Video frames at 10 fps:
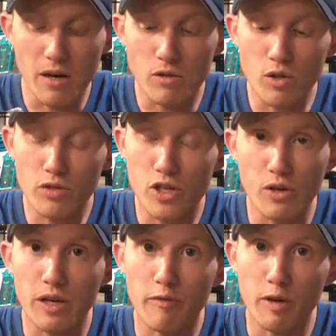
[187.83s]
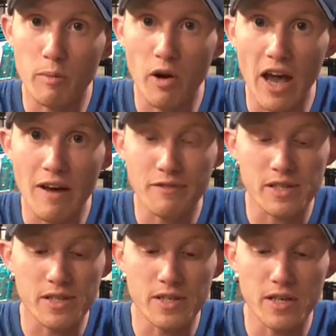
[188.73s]
I was only shooting it for about half a
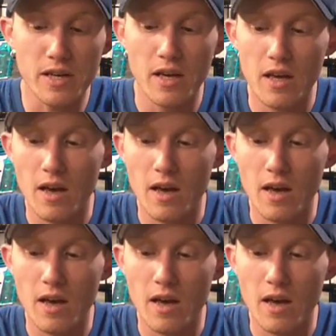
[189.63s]
season.